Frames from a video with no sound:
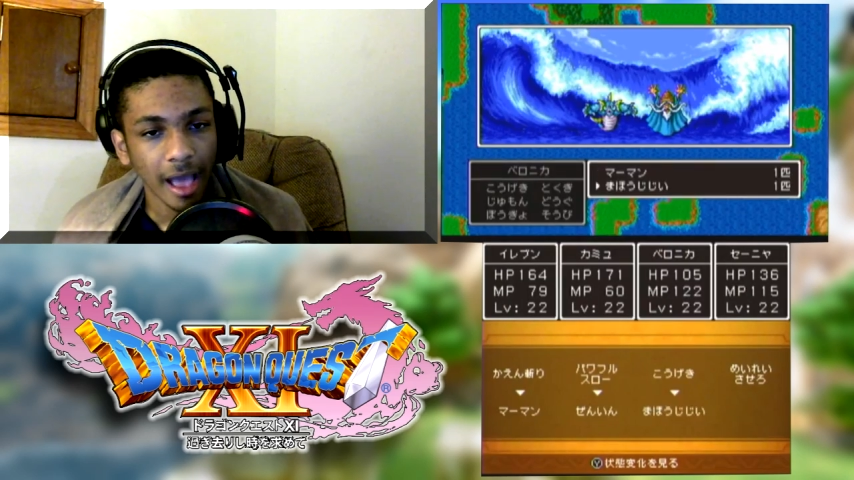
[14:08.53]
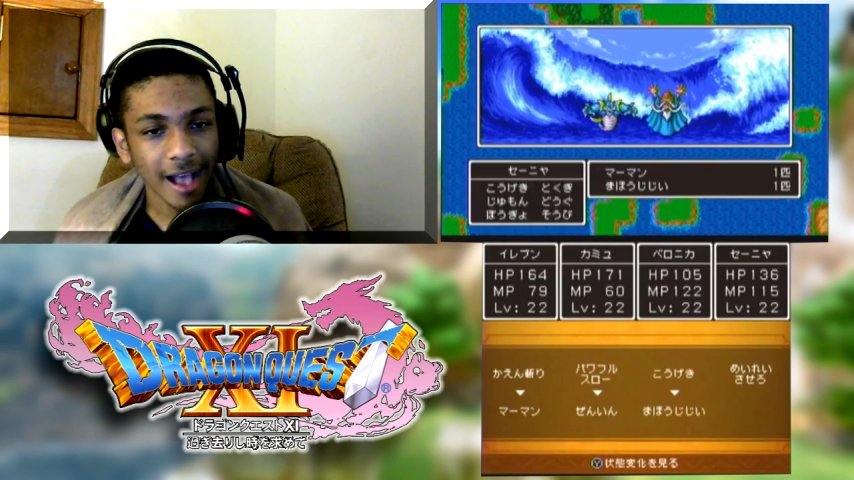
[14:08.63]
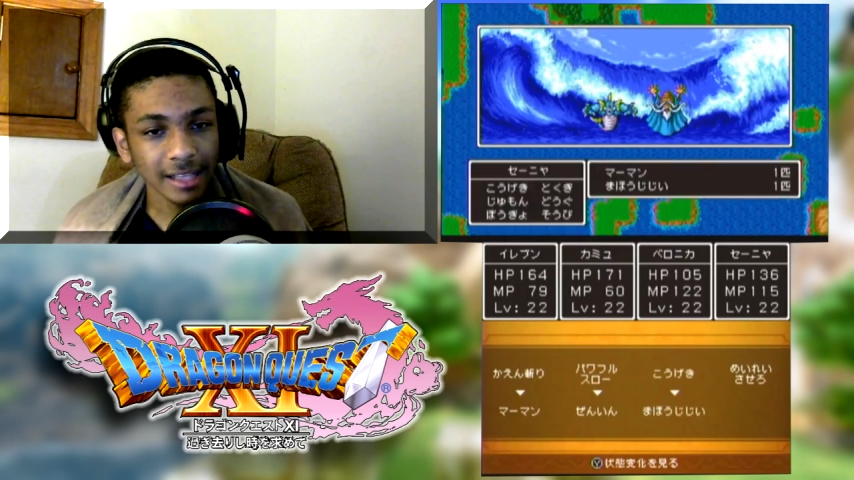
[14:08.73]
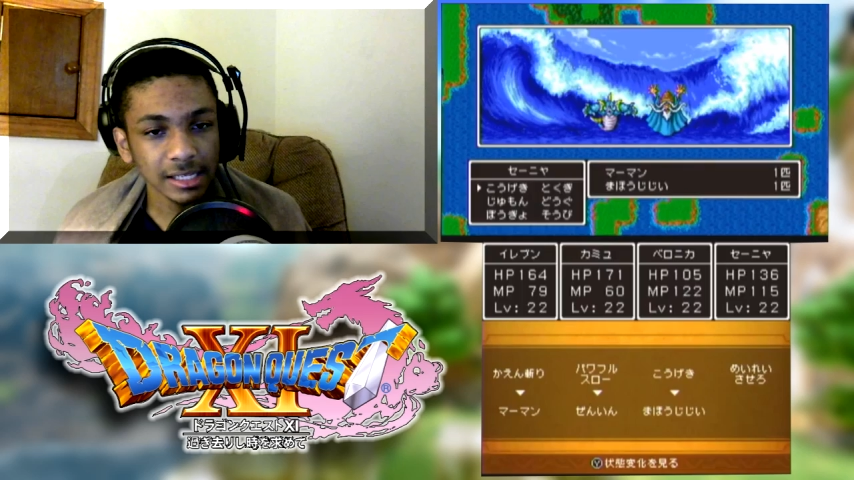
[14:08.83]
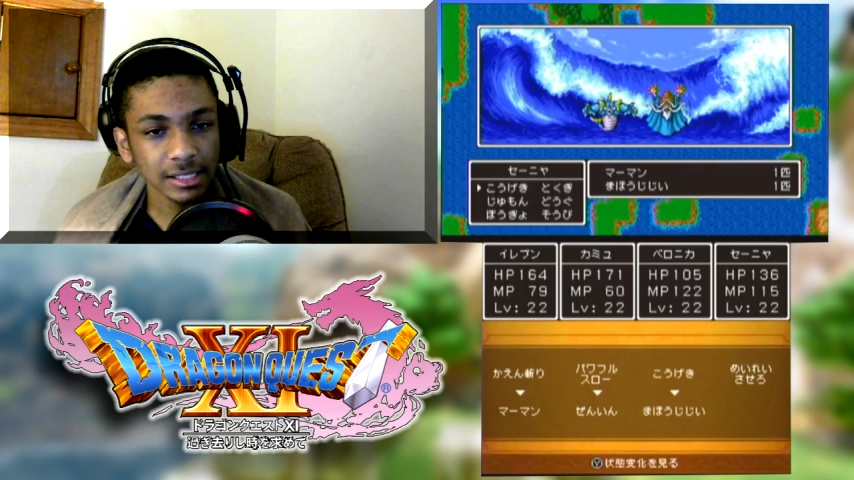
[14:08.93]

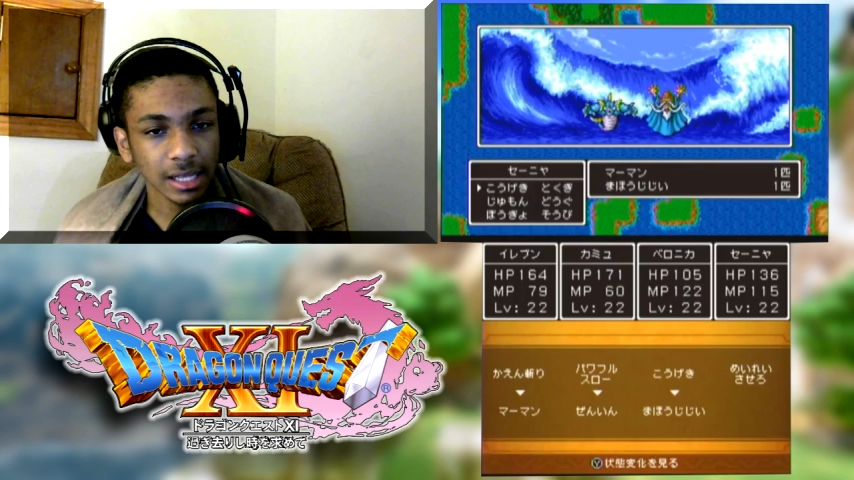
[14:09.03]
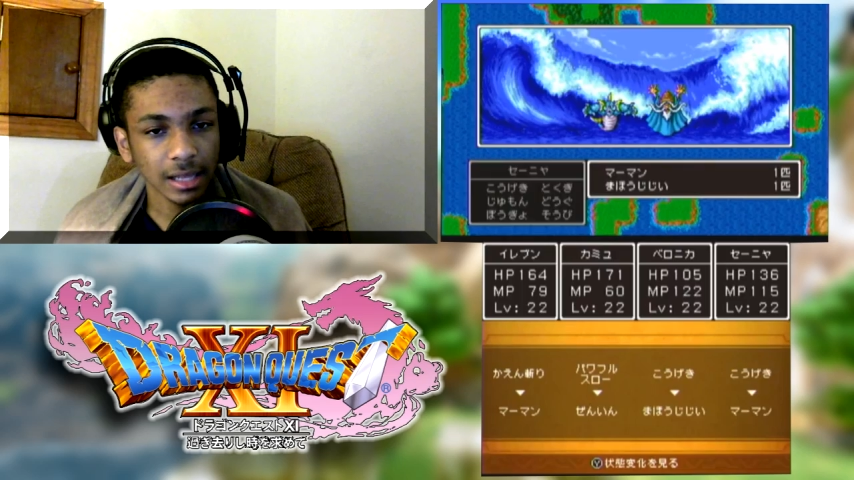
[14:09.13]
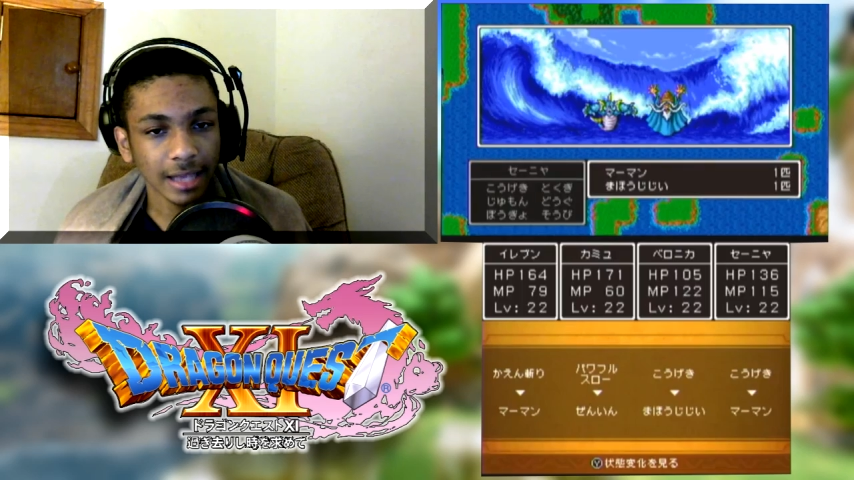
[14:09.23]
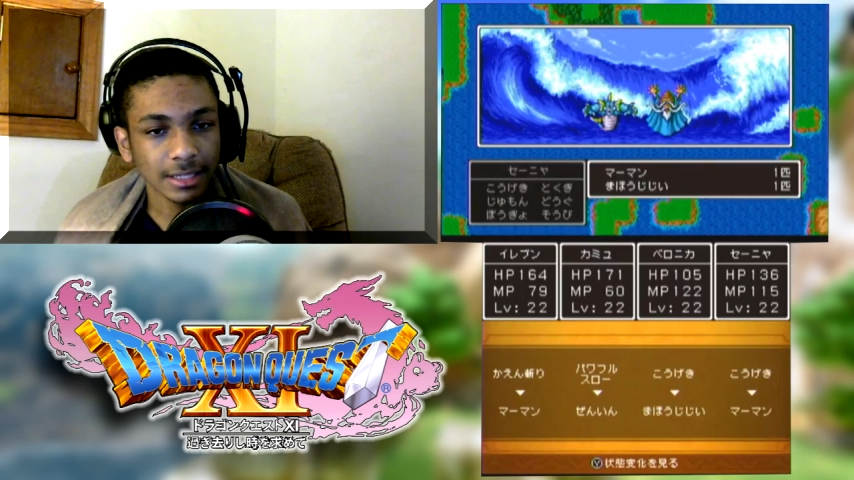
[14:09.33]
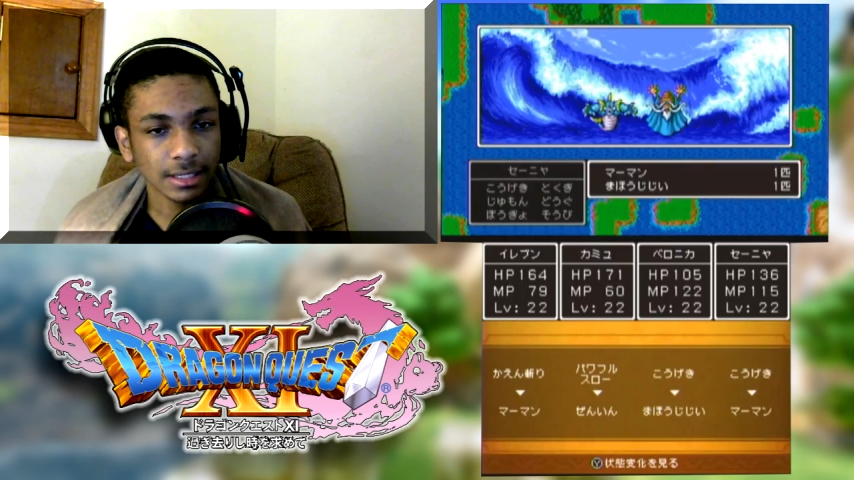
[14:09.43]
As he
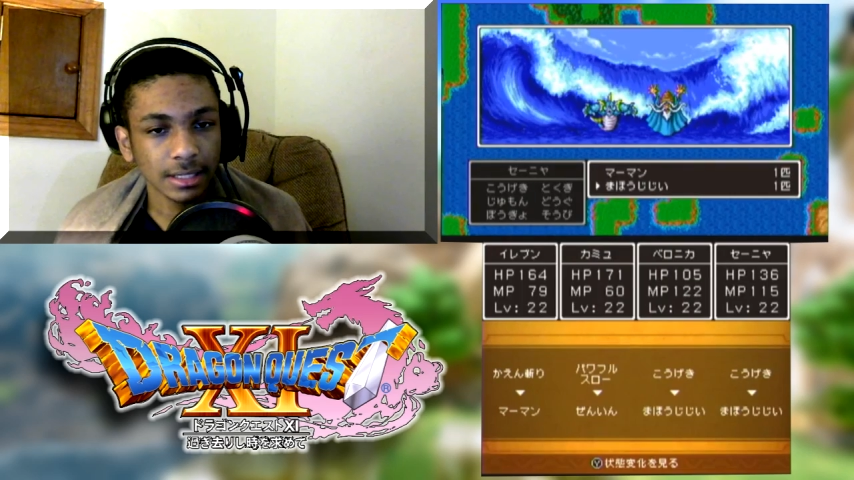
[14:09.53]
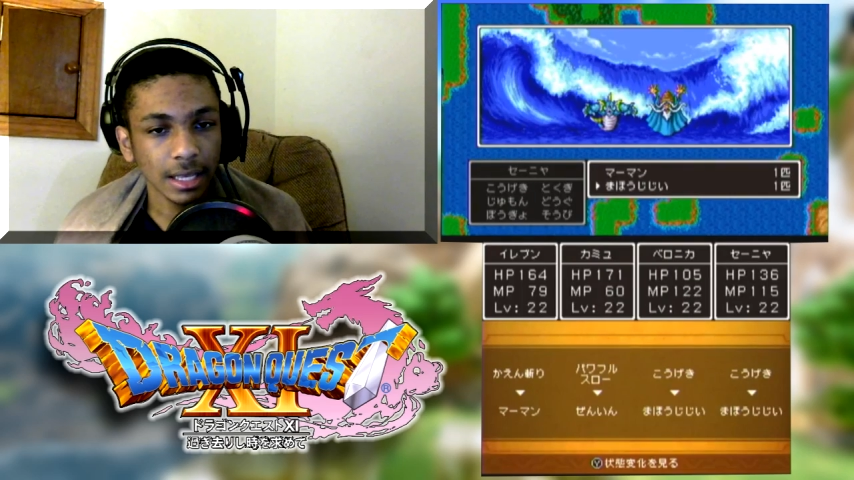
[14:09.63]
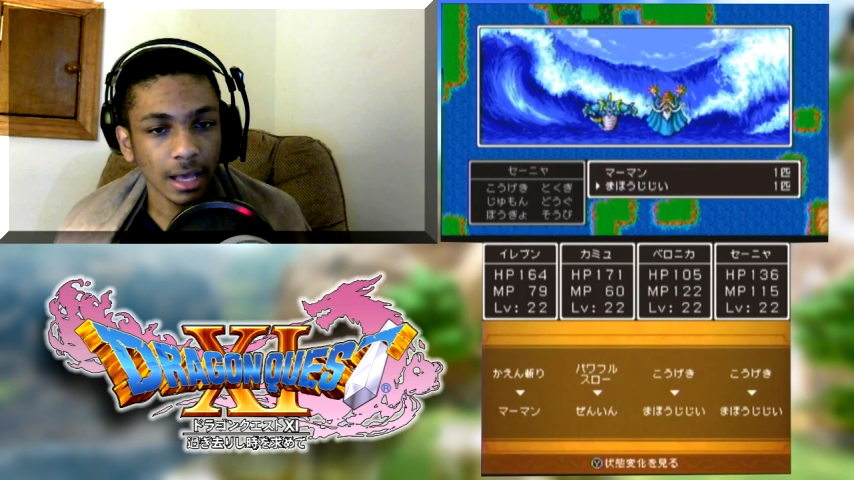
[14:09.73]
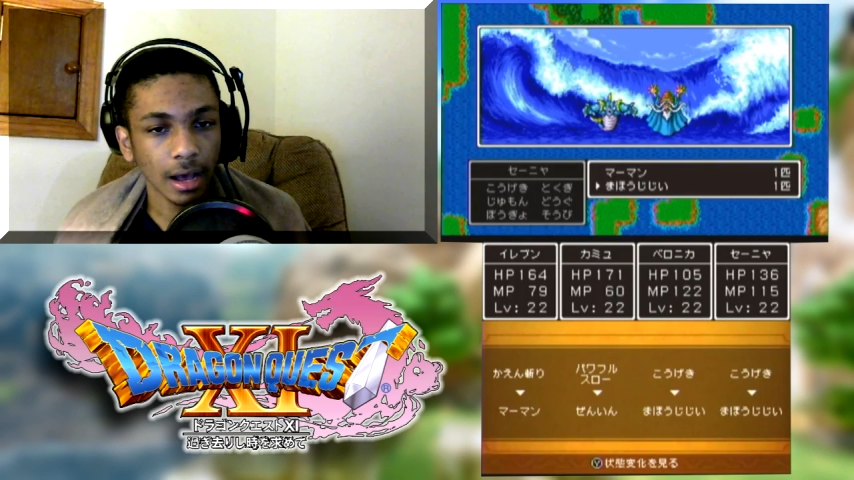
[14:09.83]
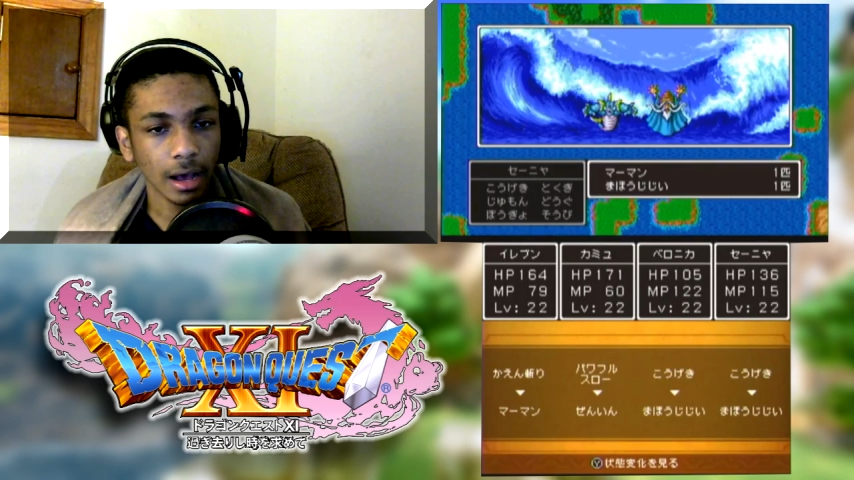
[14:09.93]
selects
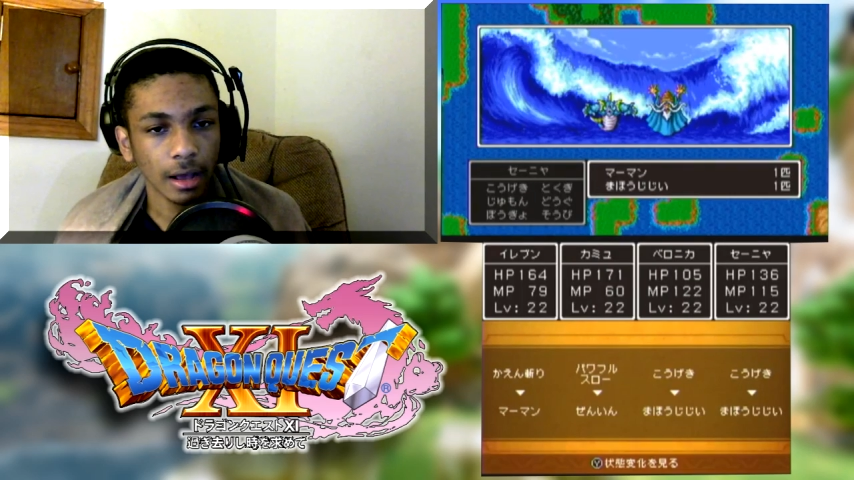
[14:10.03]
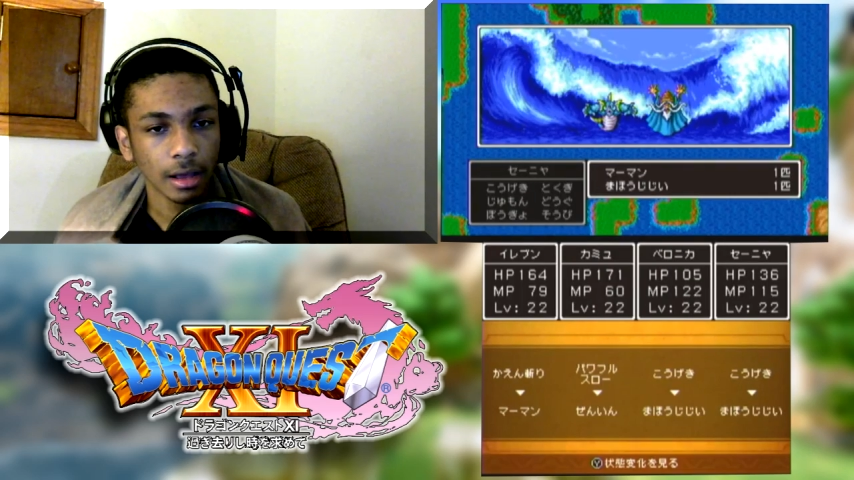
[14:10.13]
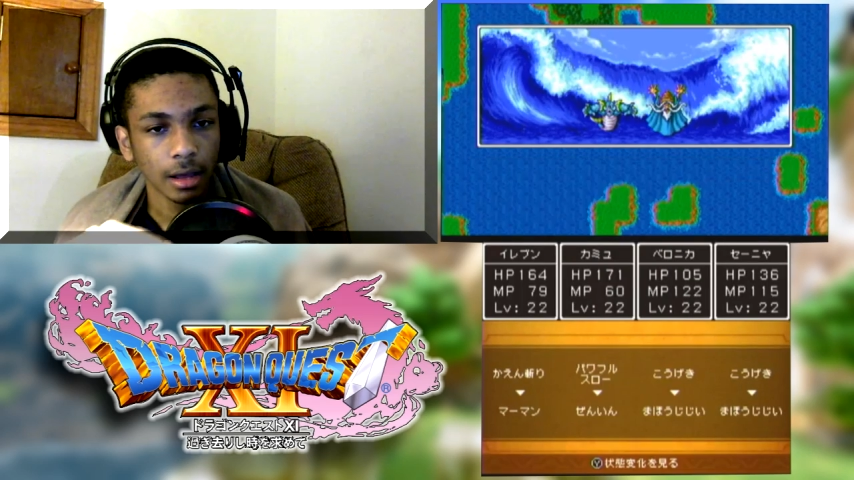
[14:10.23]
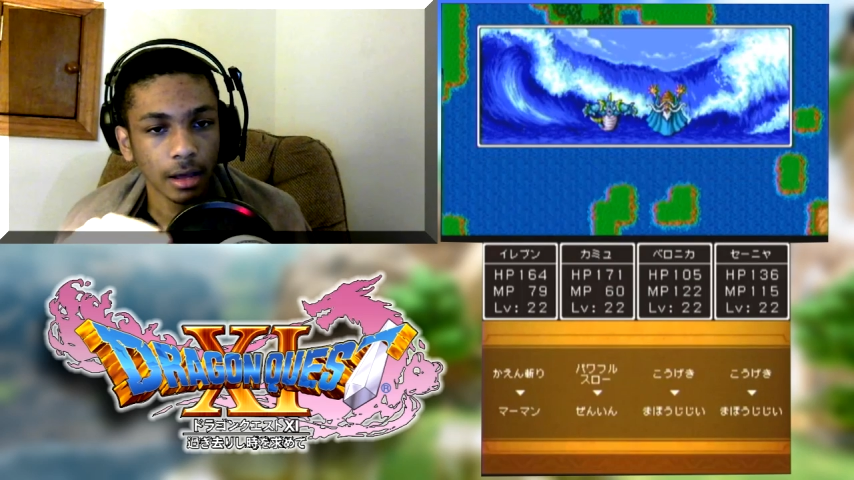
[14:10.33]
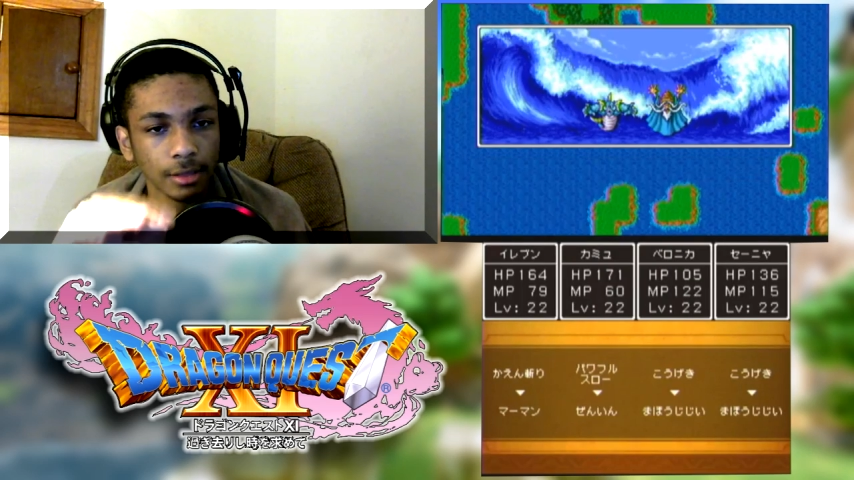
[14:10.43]
the
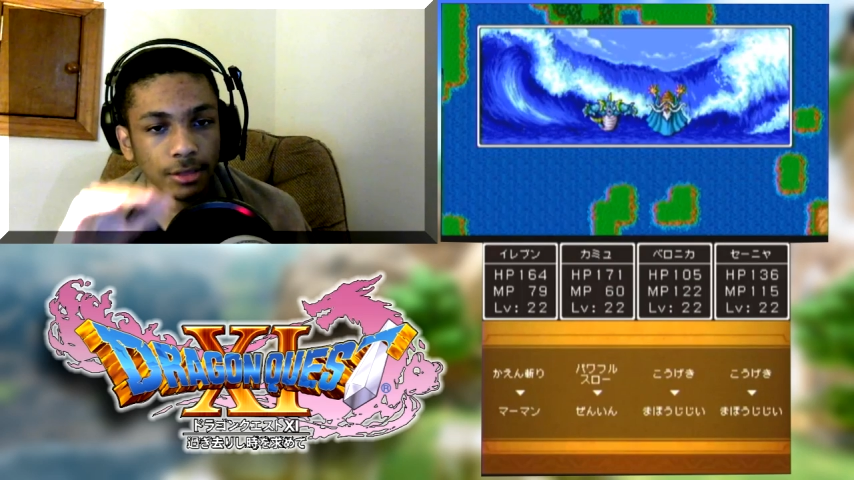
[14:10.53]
